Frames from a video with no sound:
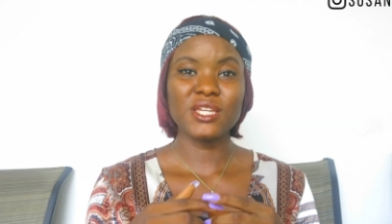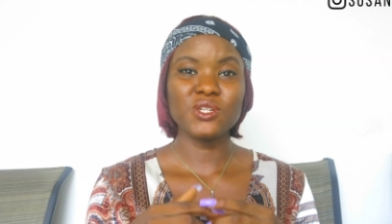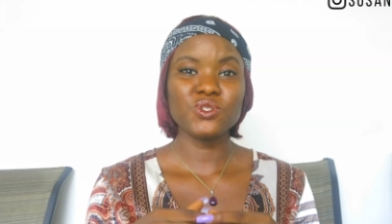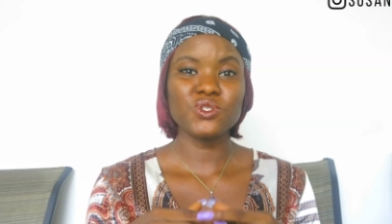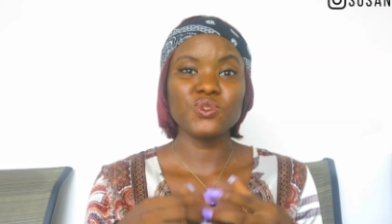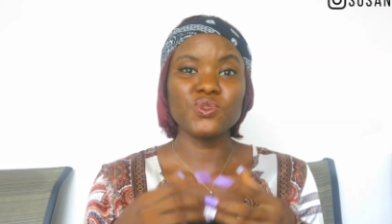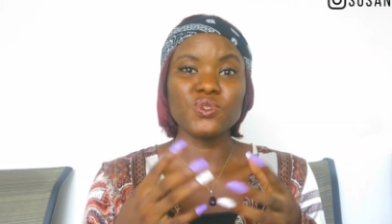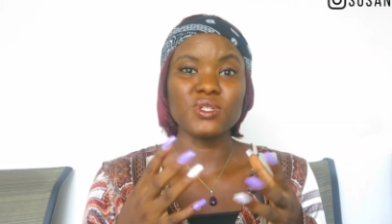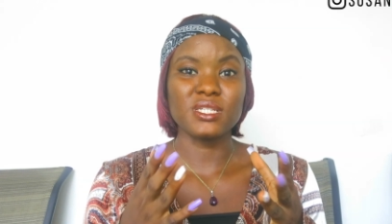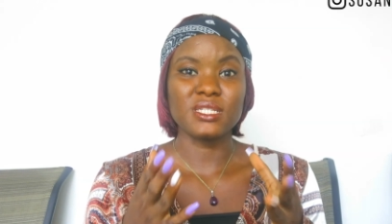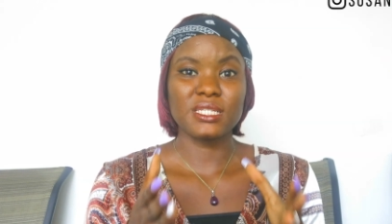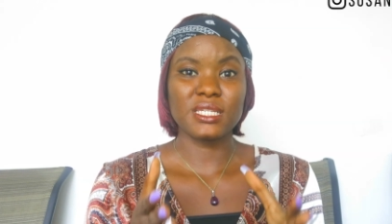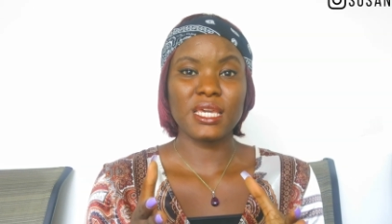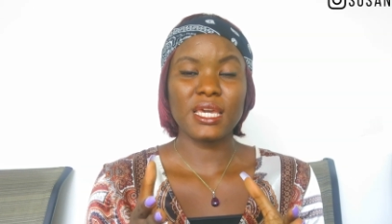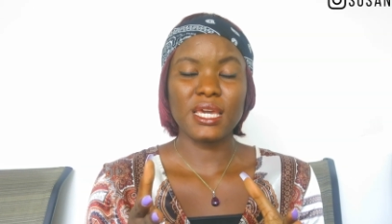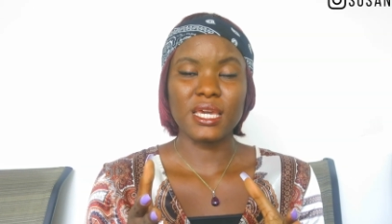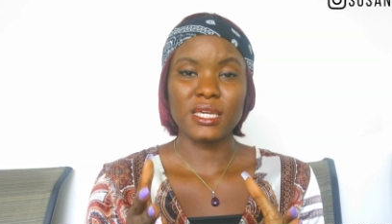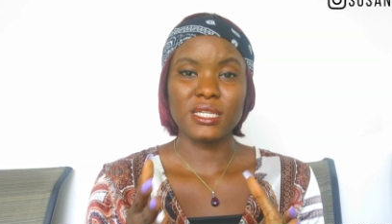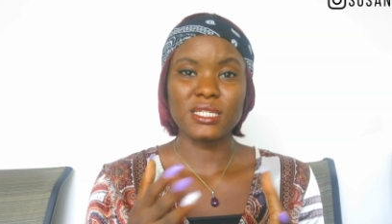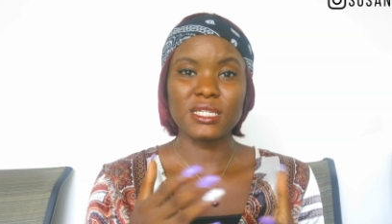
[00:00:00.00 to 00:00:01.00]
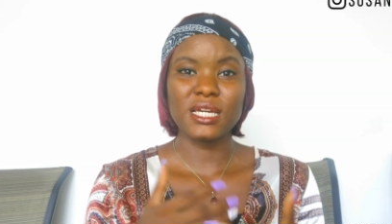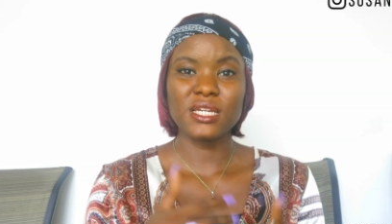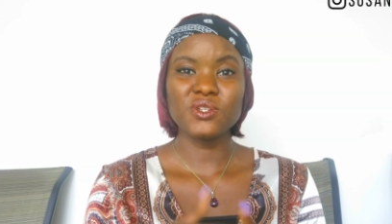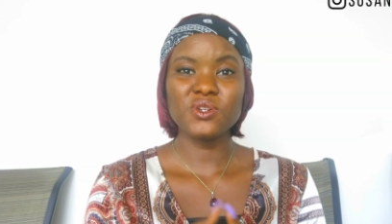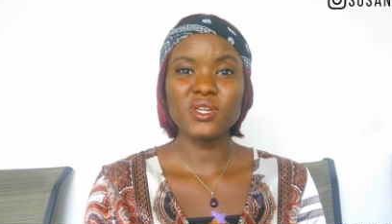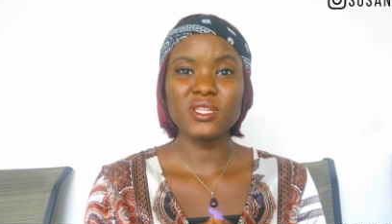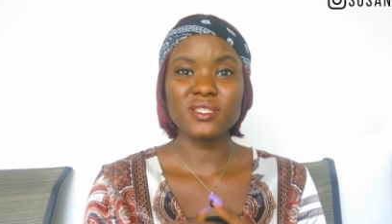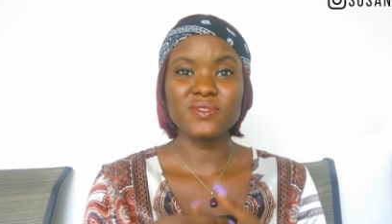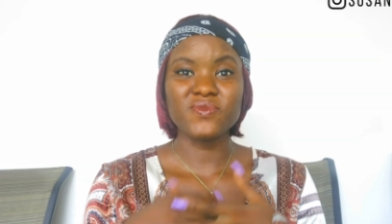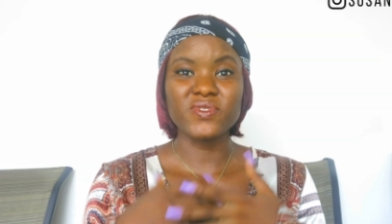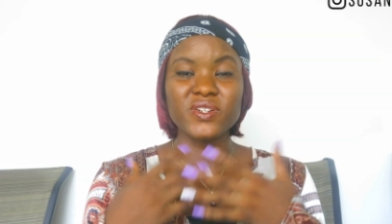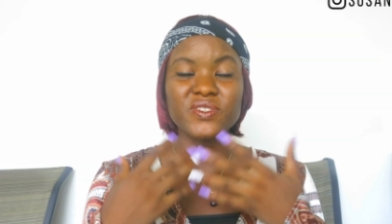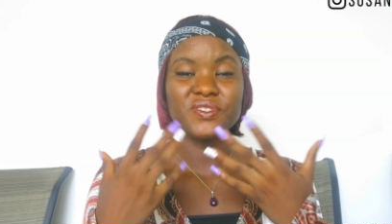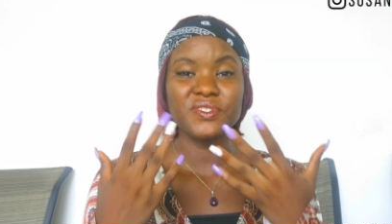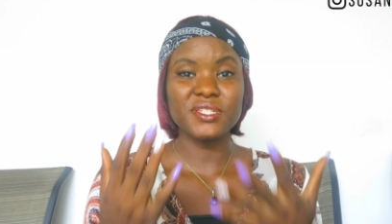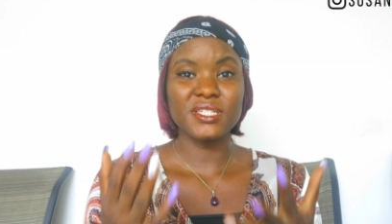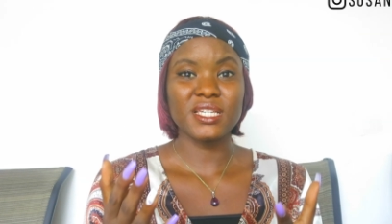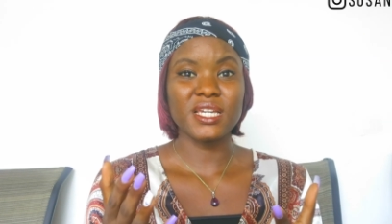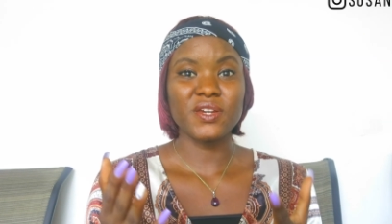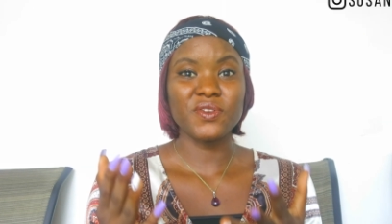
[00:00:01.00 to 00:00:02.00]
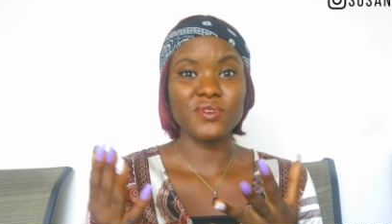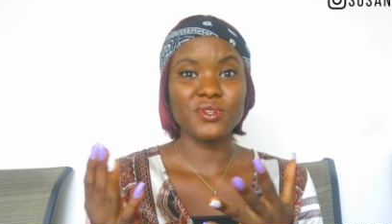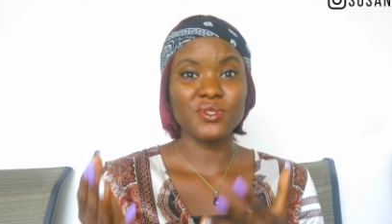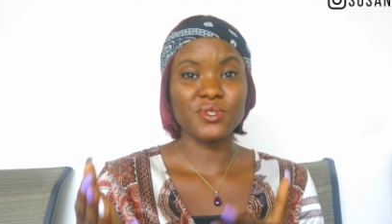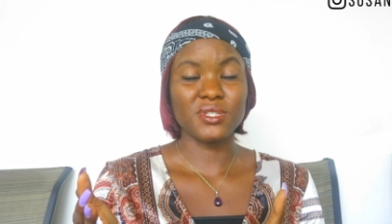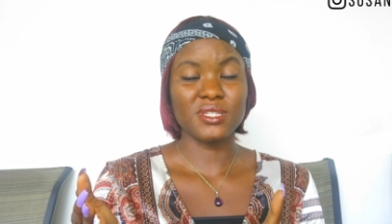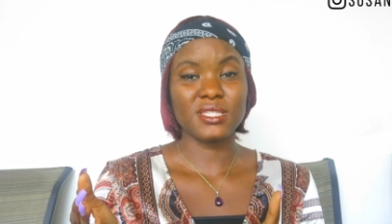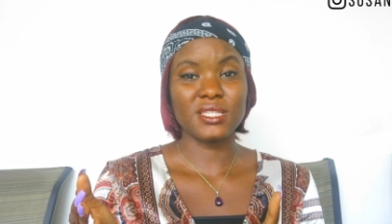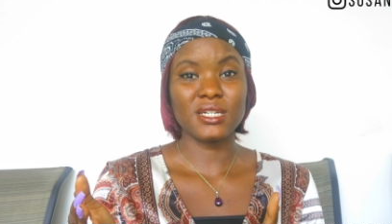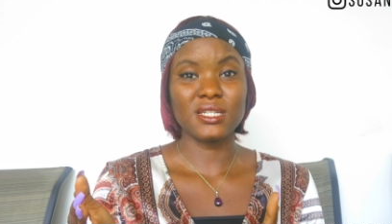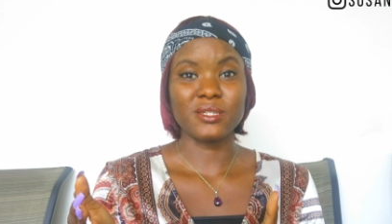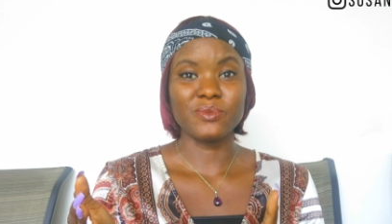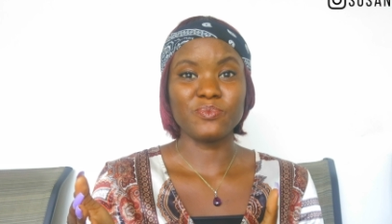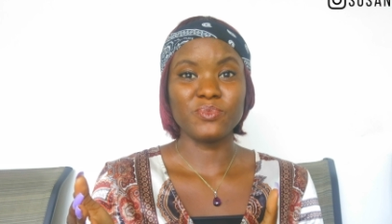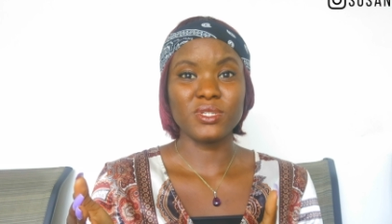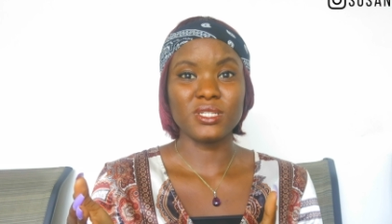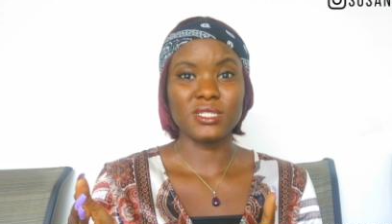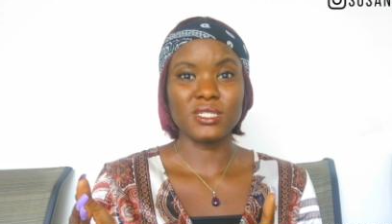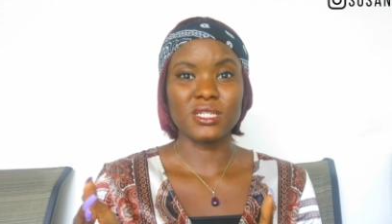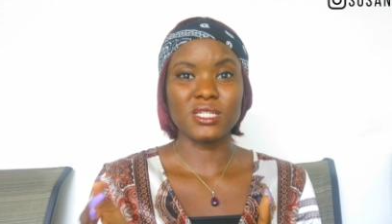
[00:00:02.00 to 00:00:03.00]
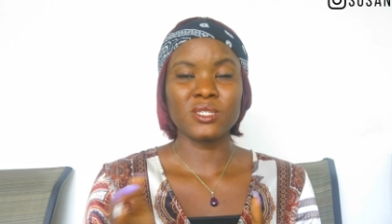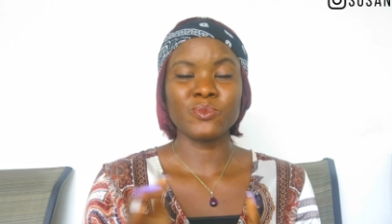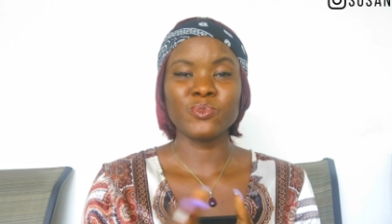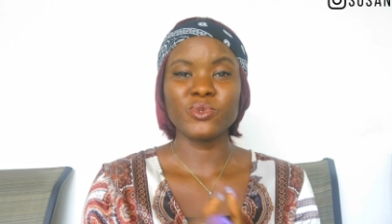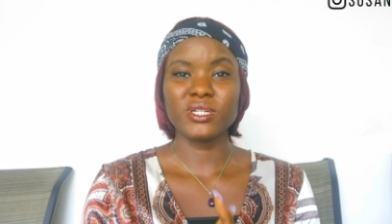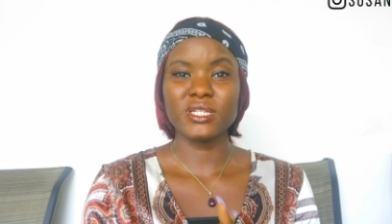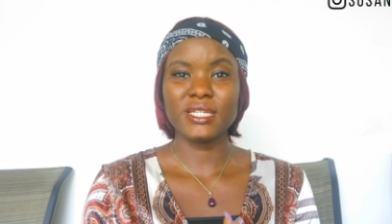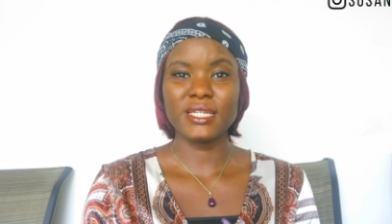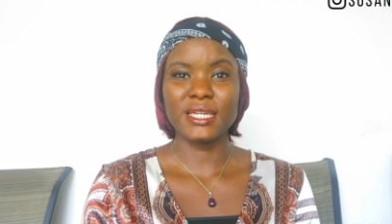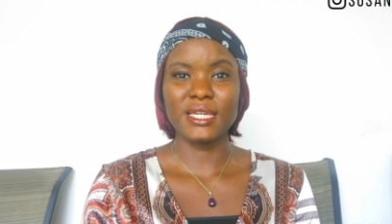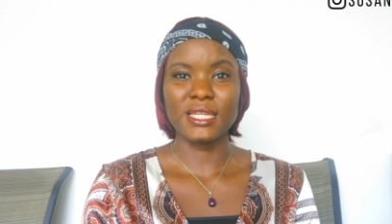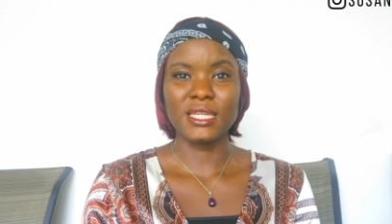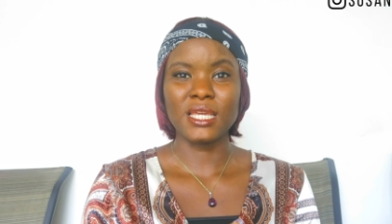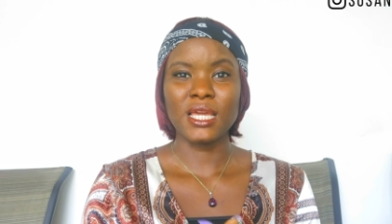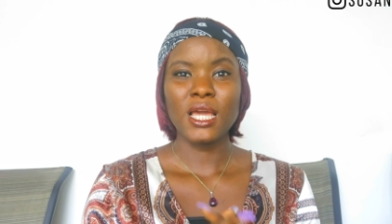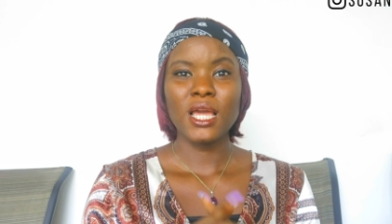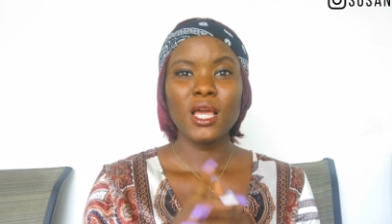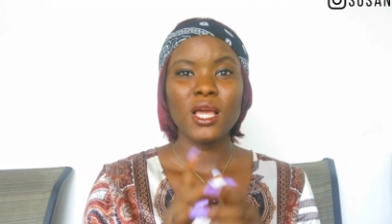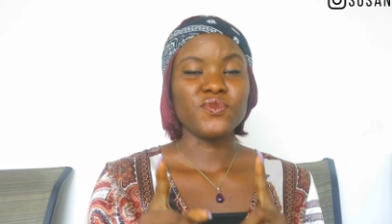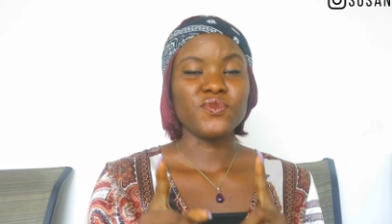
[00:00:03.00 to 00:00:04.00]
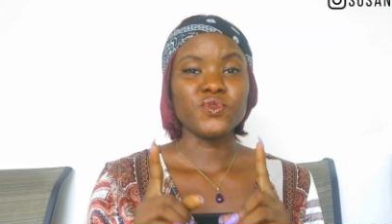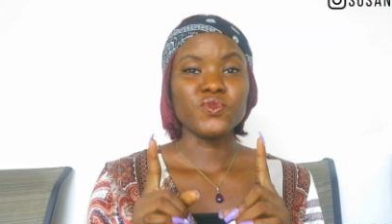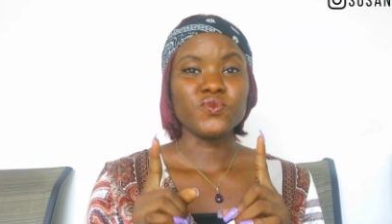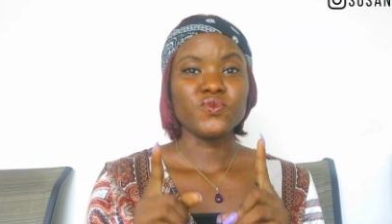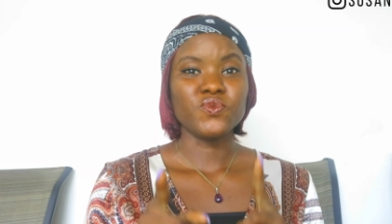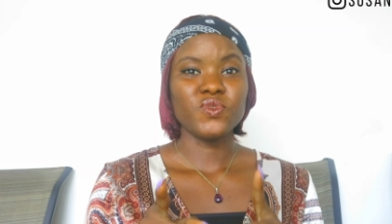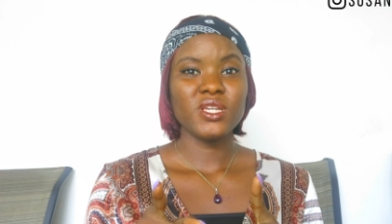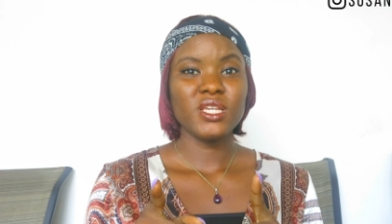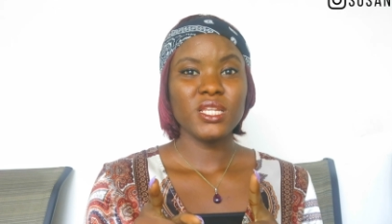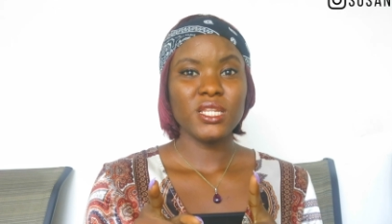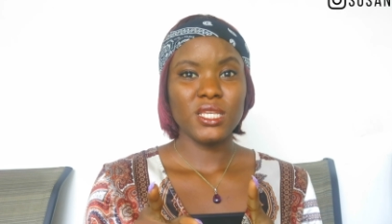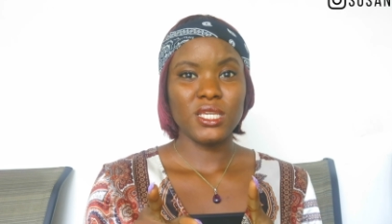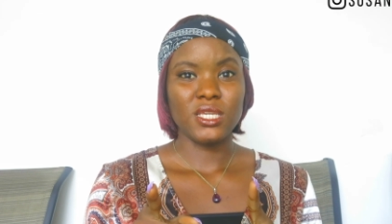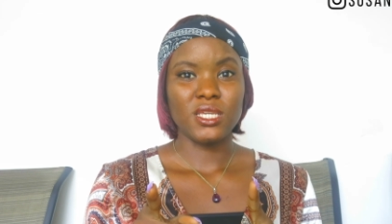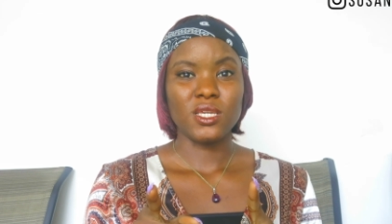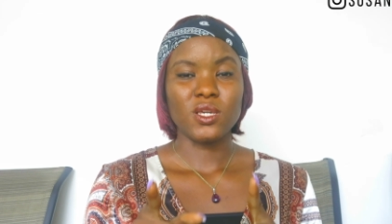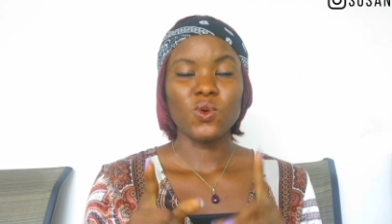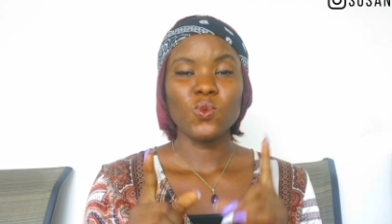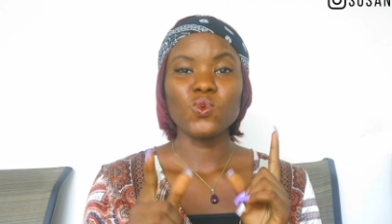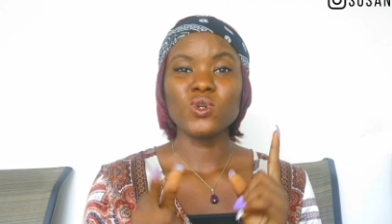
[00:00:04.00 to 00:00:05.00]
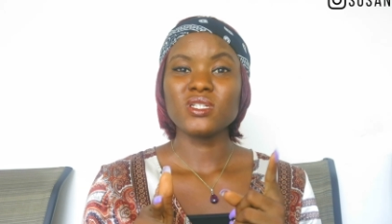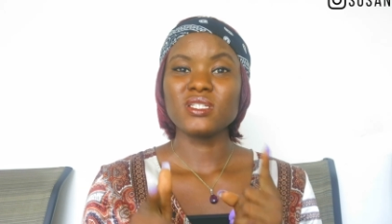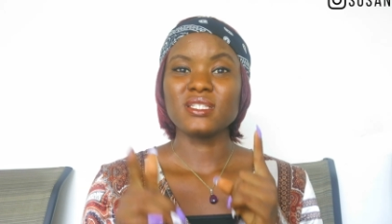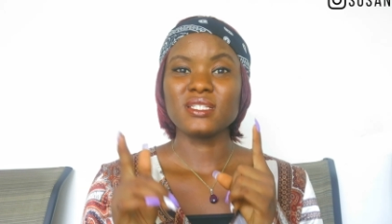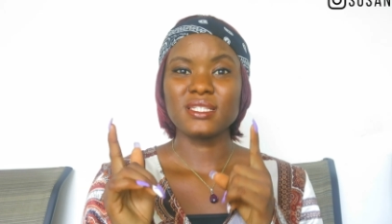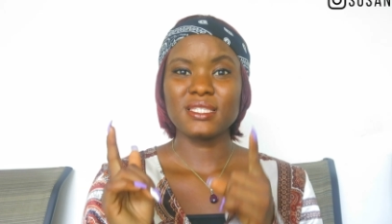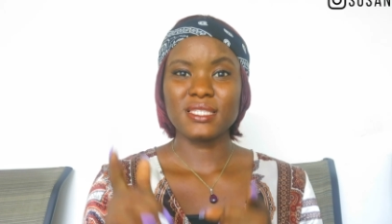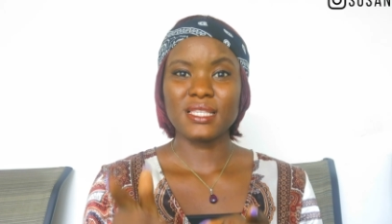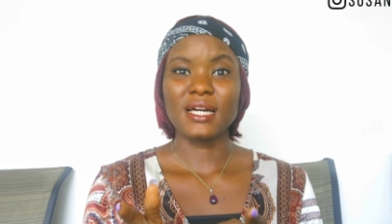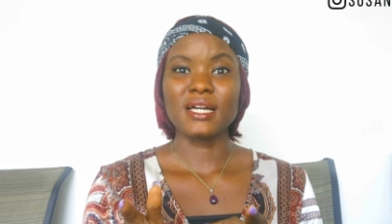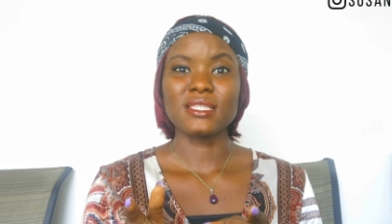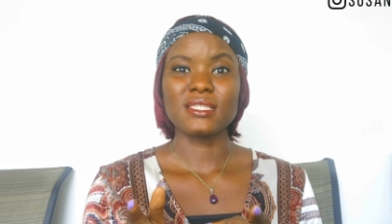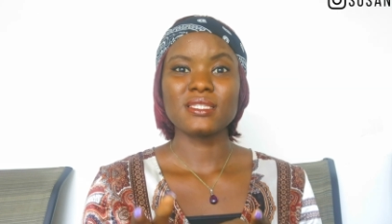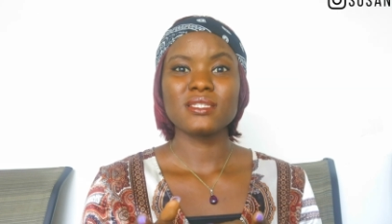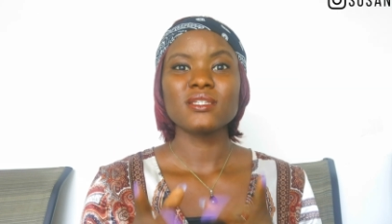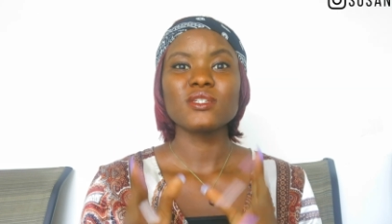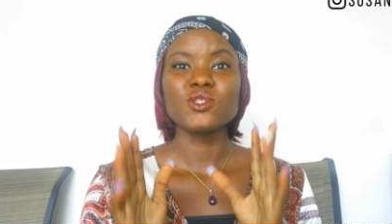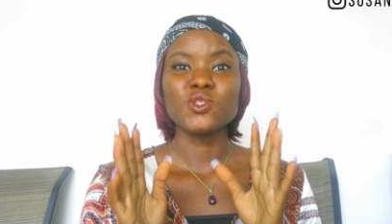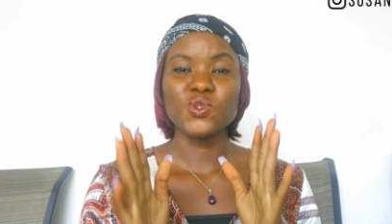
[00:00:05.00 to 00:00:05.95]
I know you are scared. I know it's very scary to start a business, but then if you really want to start,